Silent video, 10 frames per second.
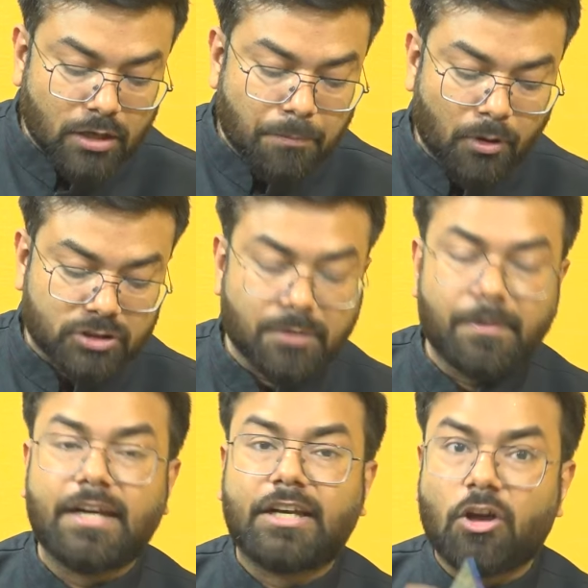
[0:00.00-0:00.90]
the
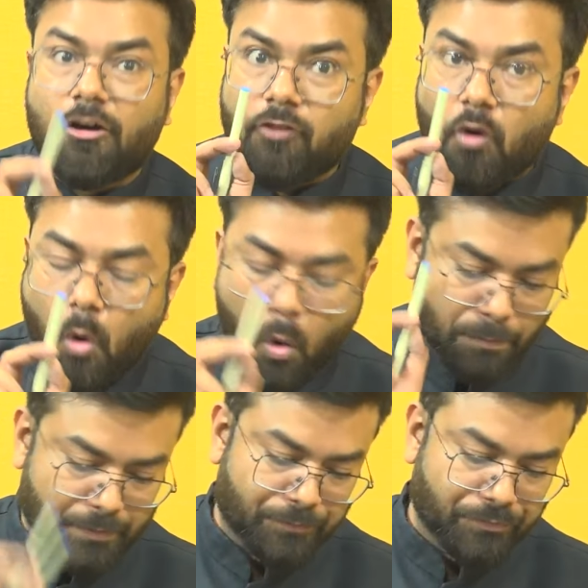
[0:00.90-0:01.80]
possibility of hope.
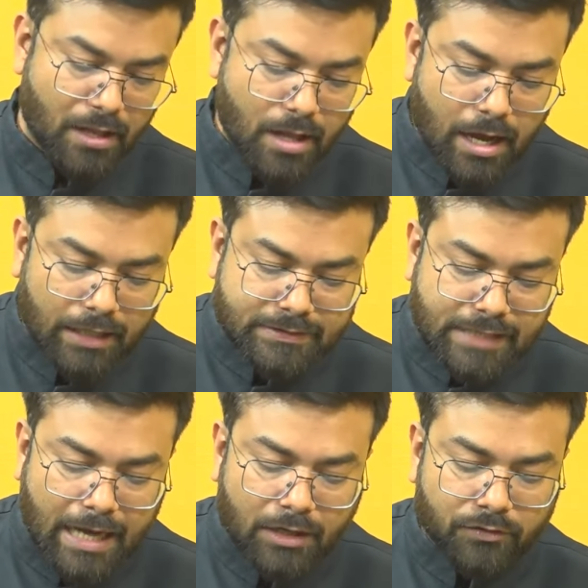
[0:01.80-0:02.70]
A
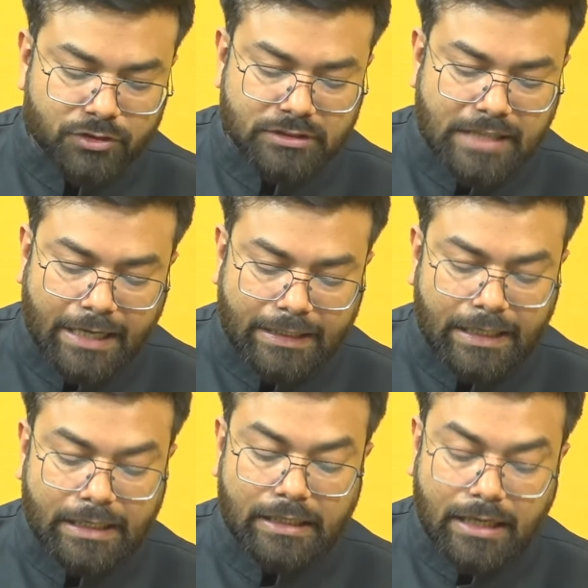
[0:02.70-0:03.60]
sign of
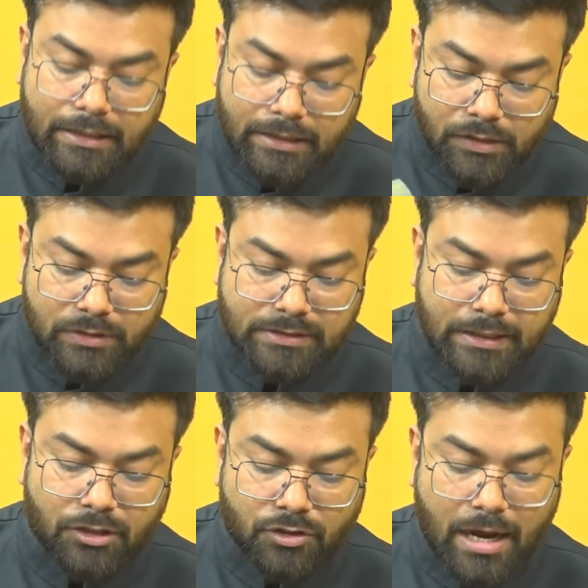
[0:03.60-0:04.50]
society
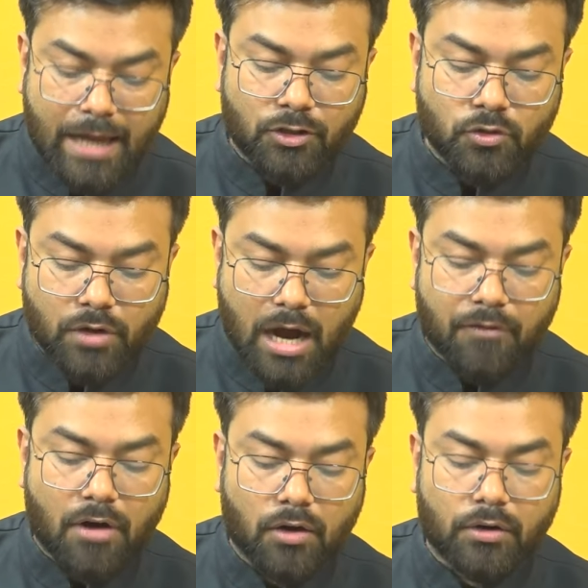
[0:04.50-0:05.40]
continuously trying to
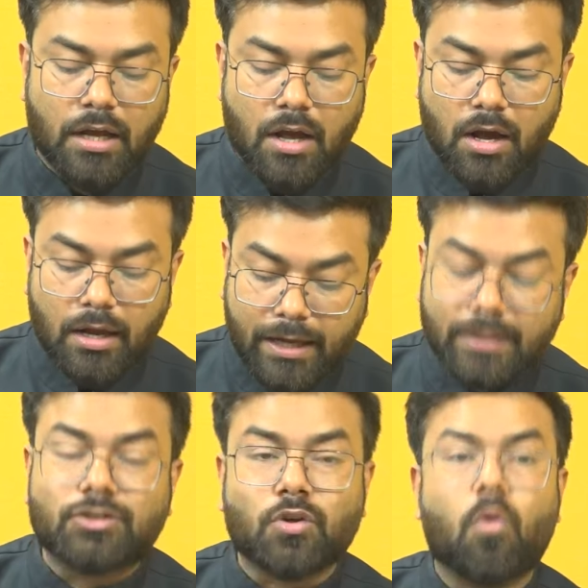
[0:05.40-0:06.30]
carve out
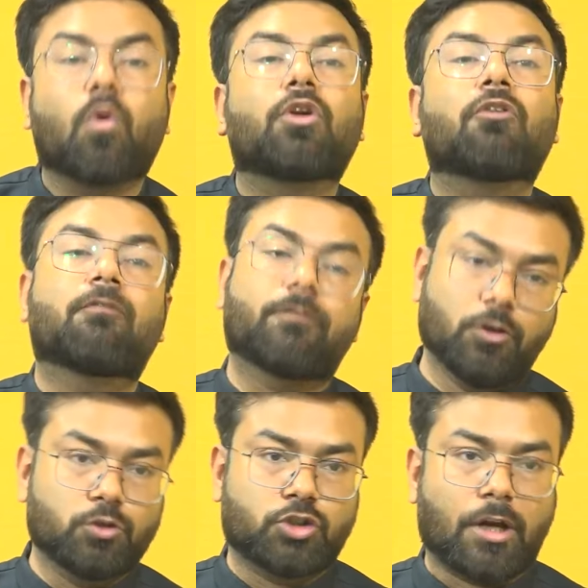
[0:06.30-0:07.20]
its own
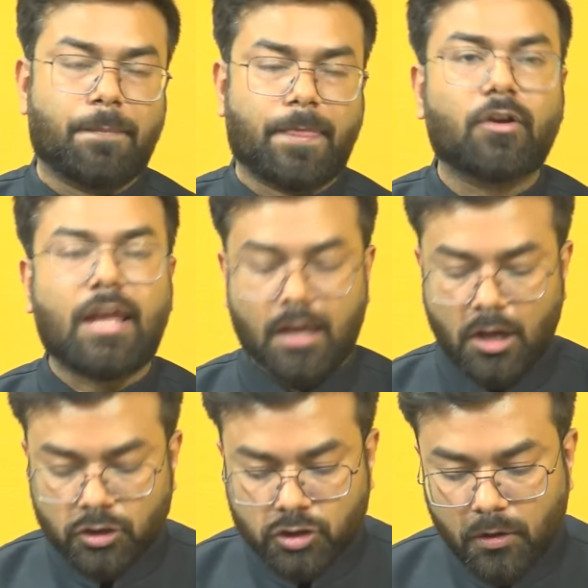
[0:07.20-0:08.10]
future. Okay,
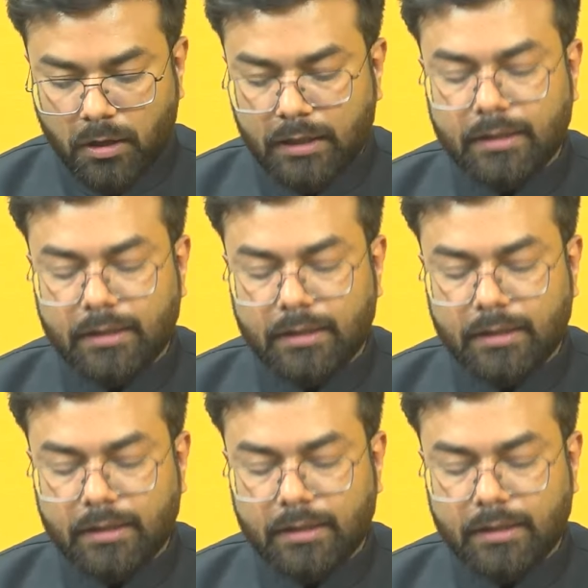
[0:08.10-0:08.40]
so